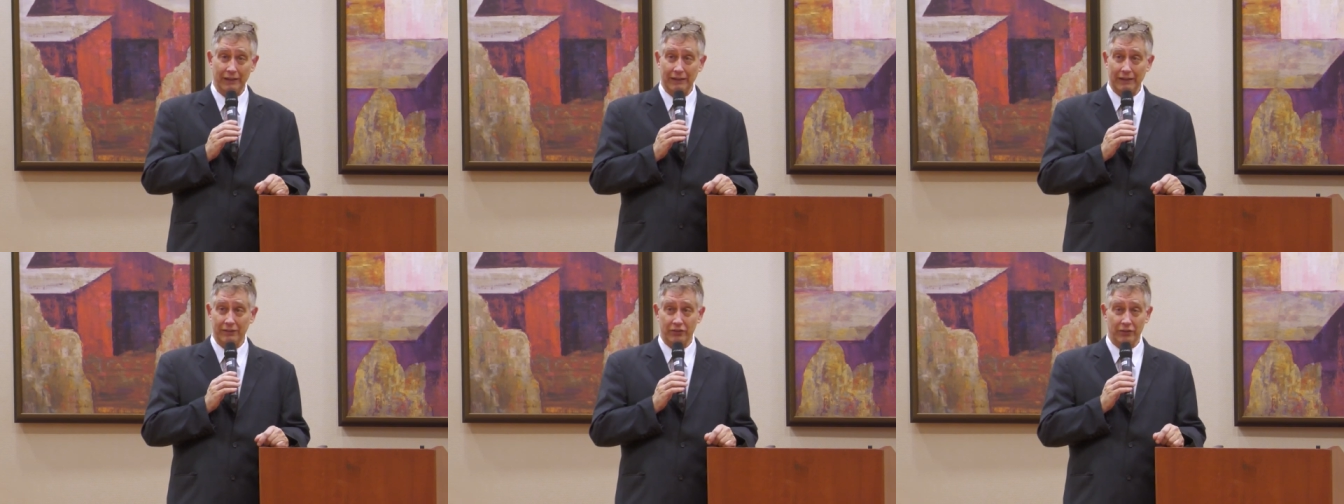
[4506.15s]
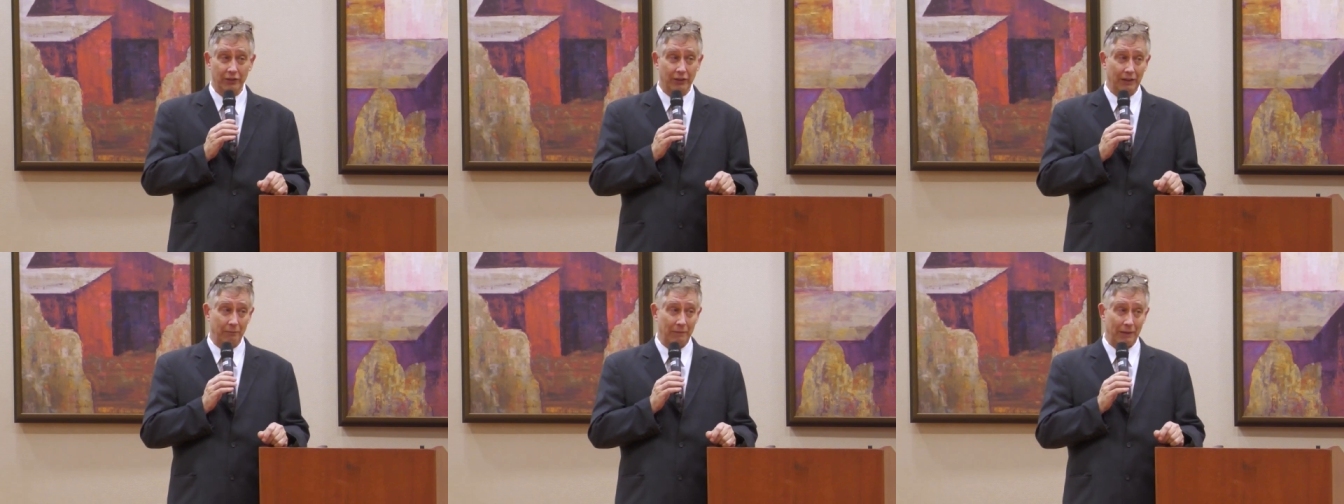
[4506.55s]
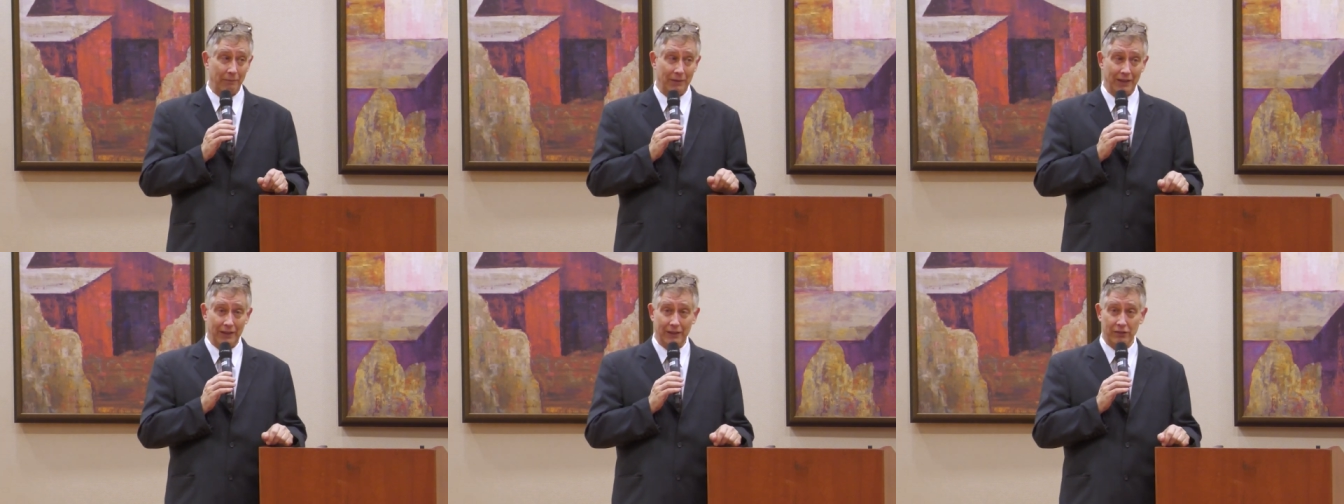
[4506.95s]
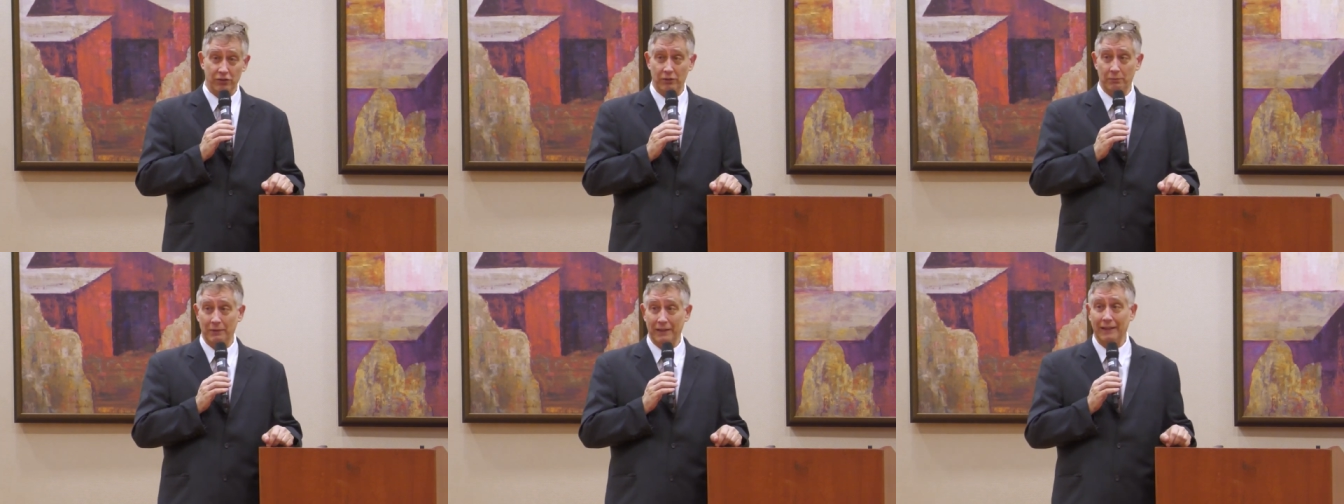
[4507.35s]
and that certainly may be an
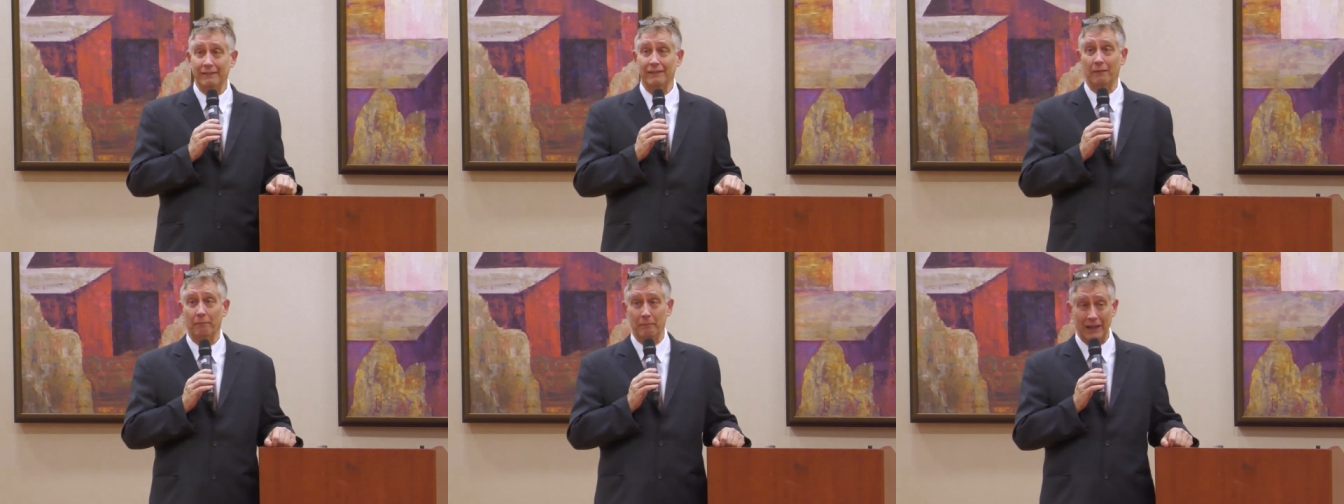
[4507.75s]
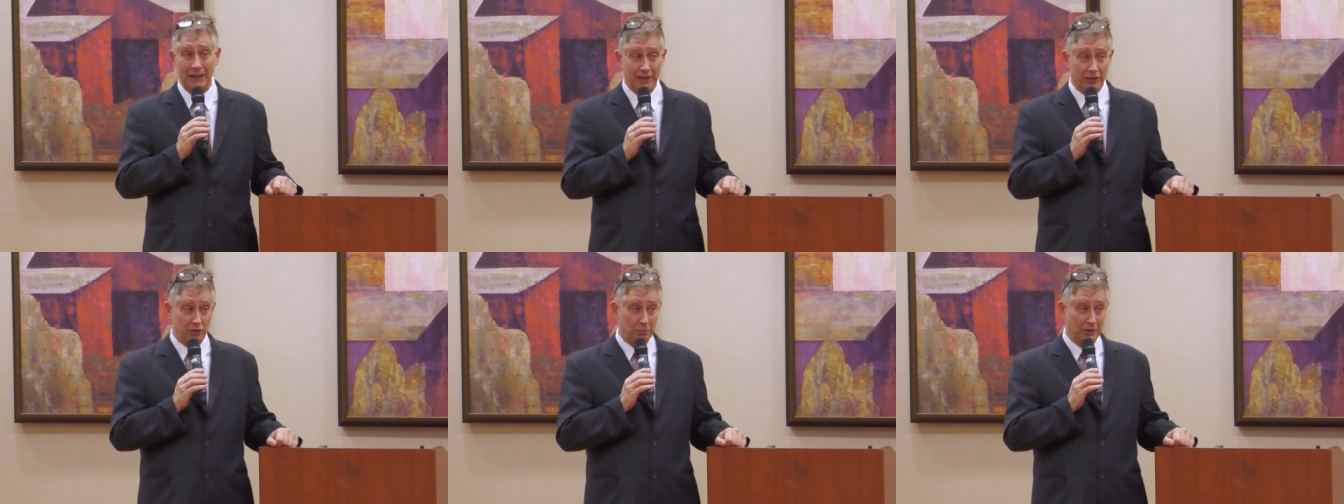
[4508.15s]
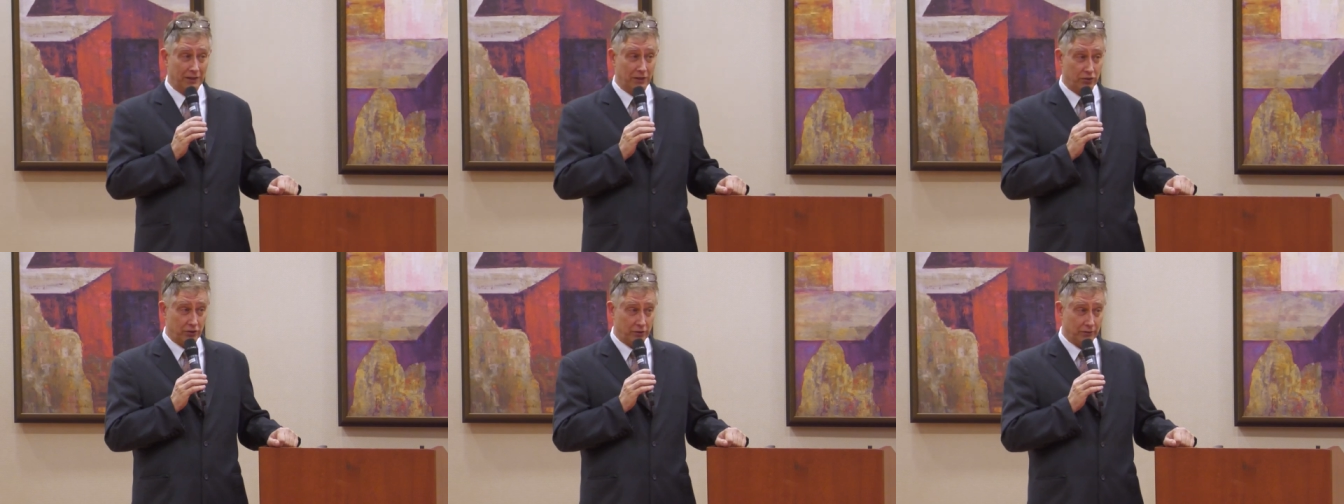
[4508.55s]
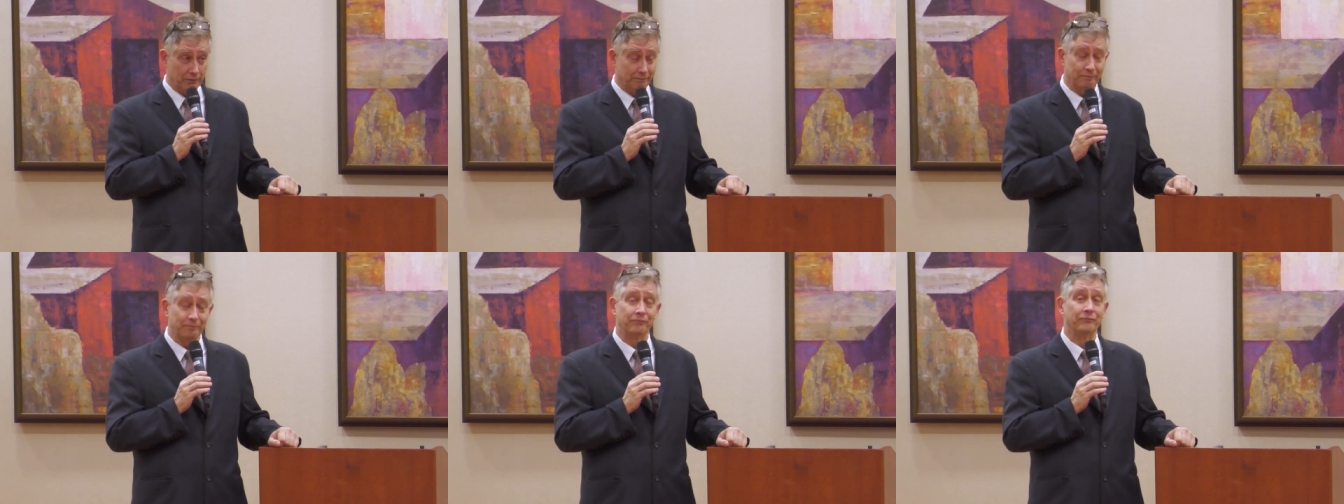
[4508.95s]
issue, but that's a management issue.
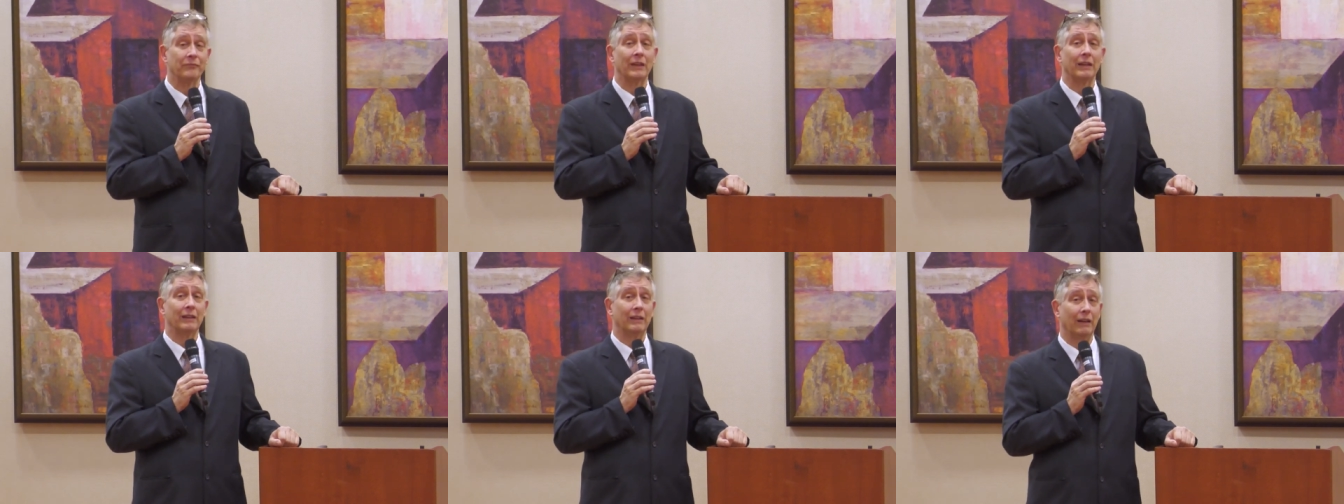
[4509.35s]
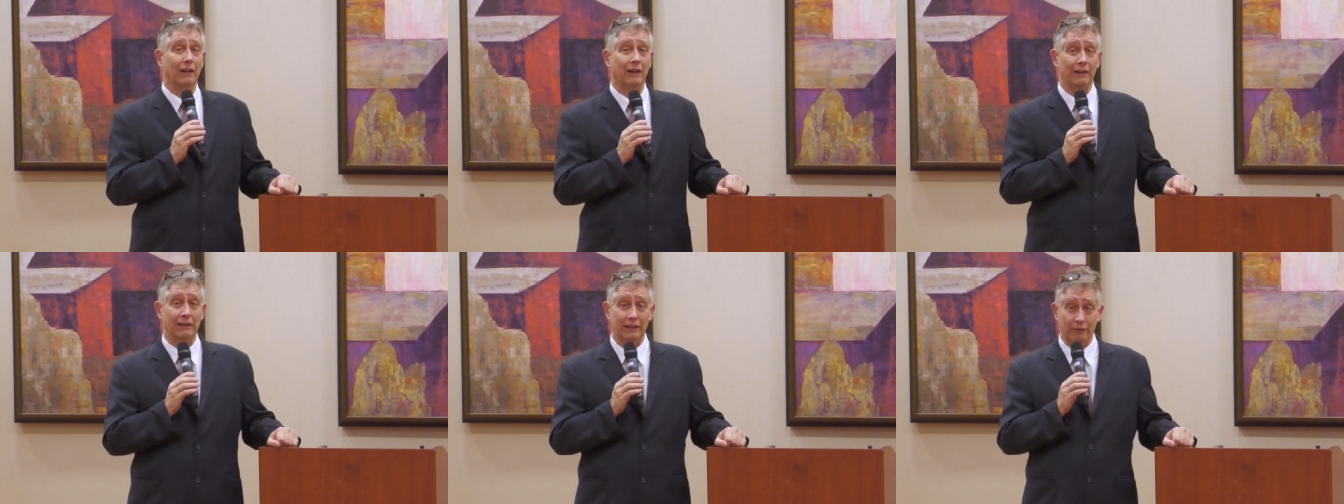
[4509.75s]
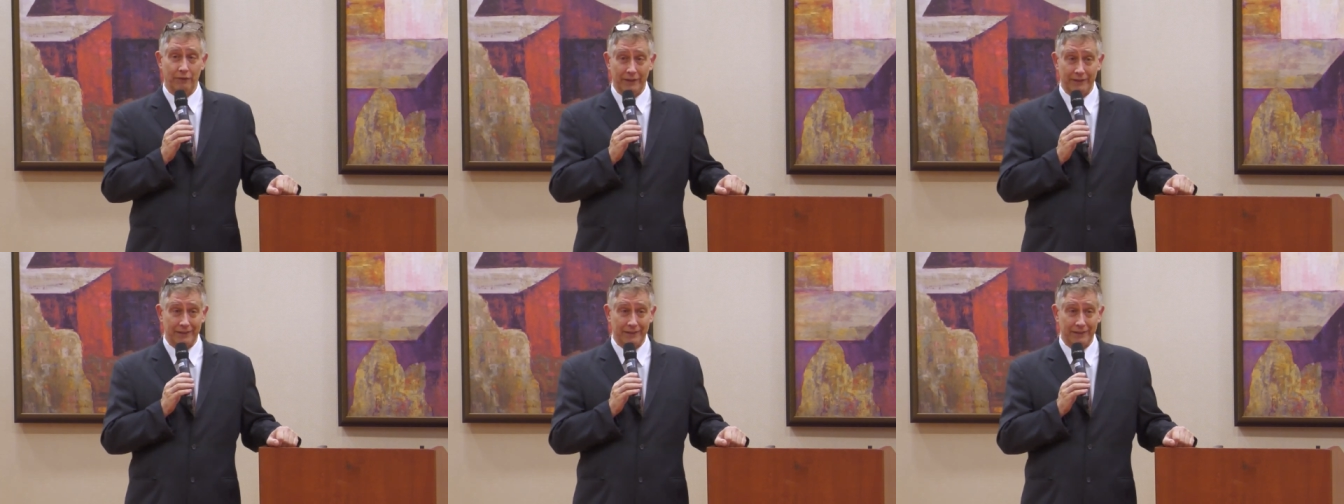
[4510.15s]
Uh, if